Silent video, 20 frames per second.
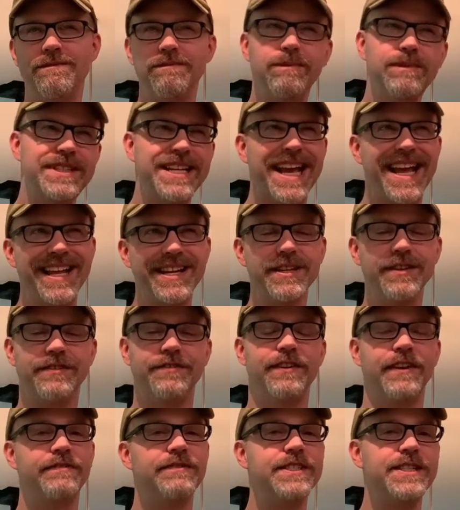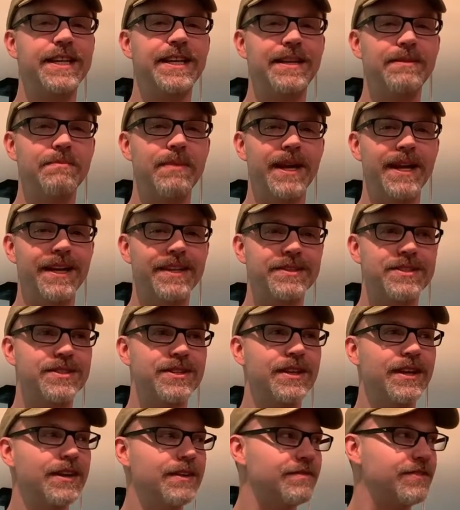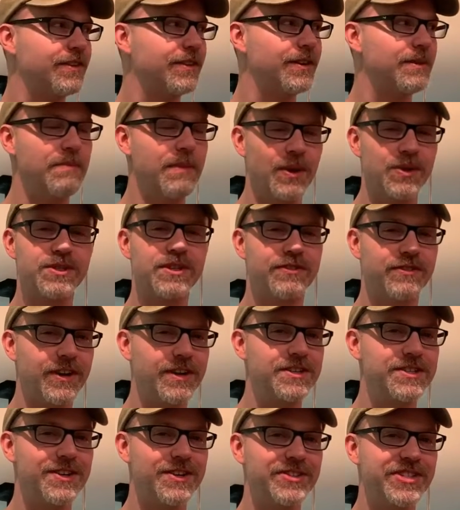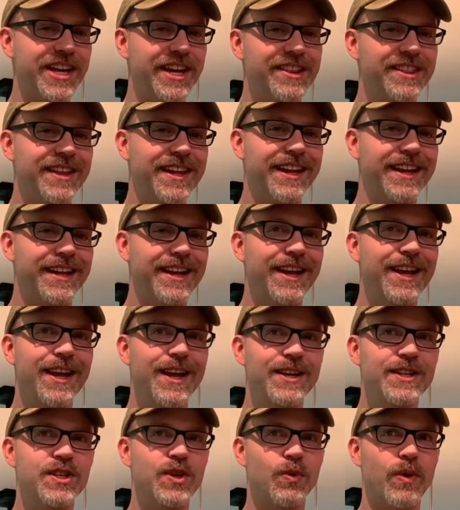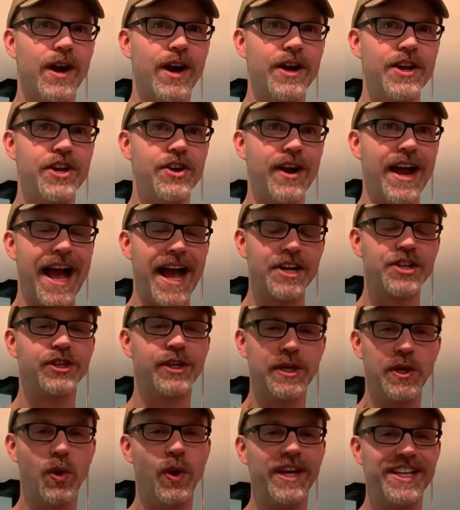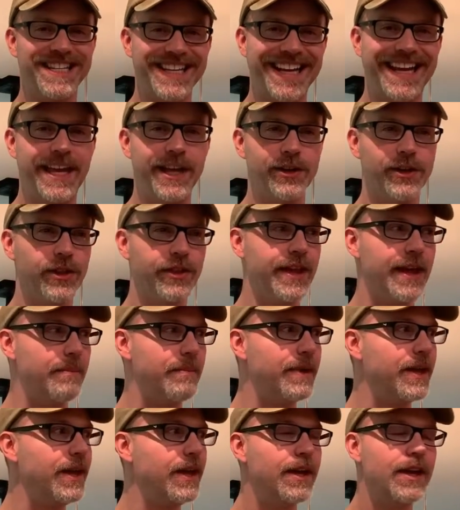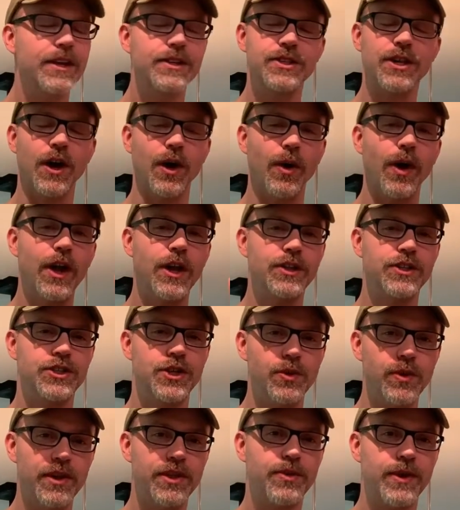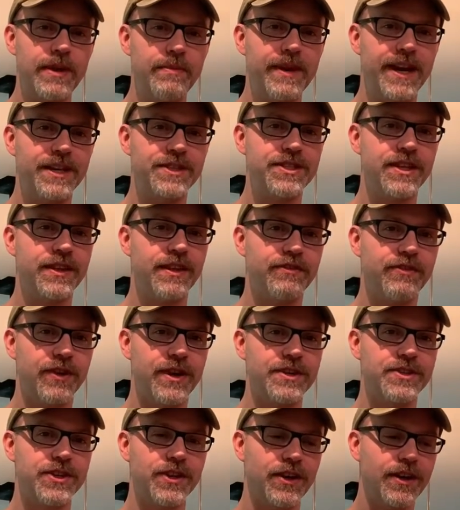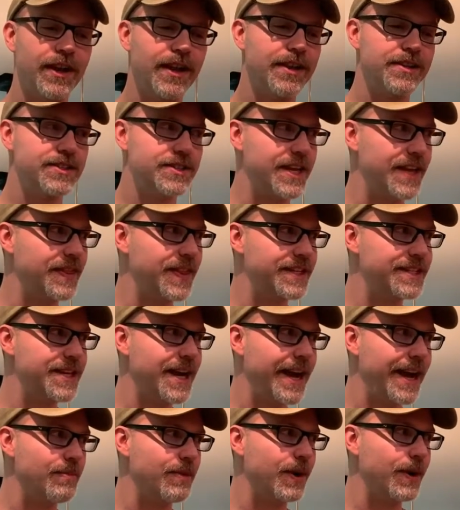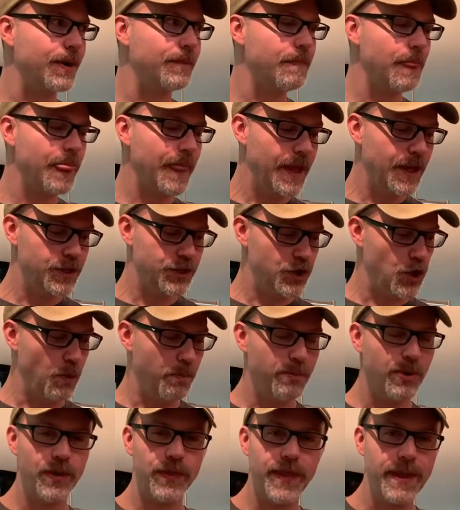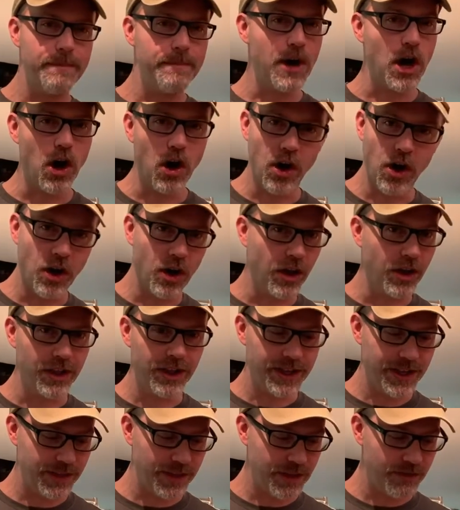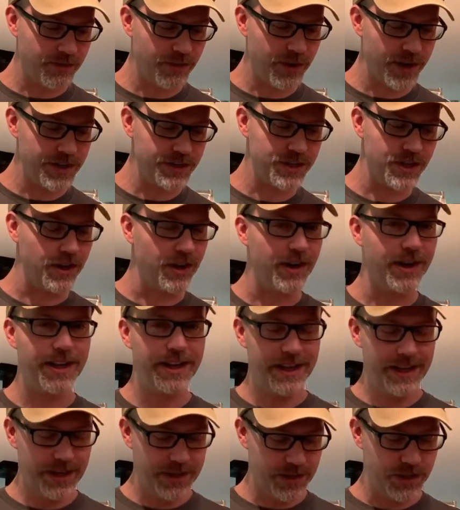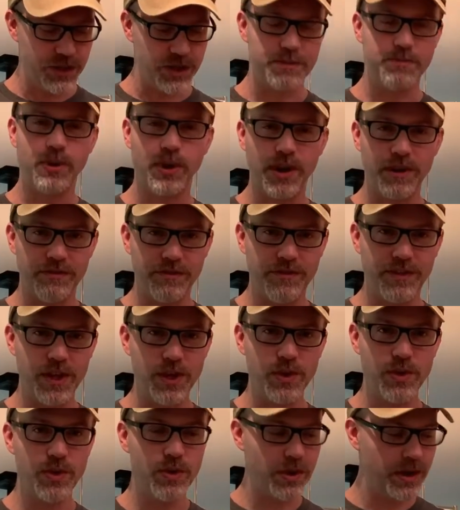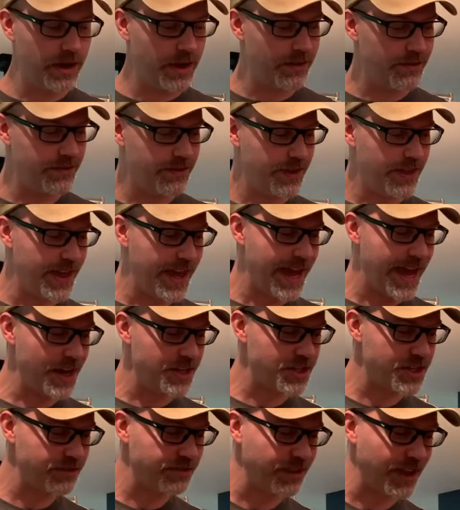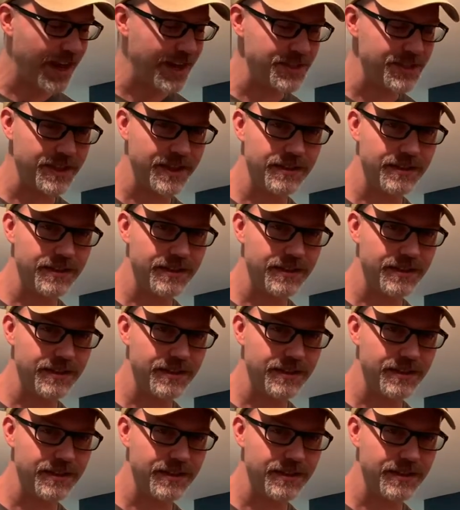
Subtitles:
10 to 15 minutes for most freezers, I think, to where you're actually going to kill them. So 2 or 3 minutes in the freezer, set the timer. Don't put them all in the freezer. Just put a few of the hatched flies in the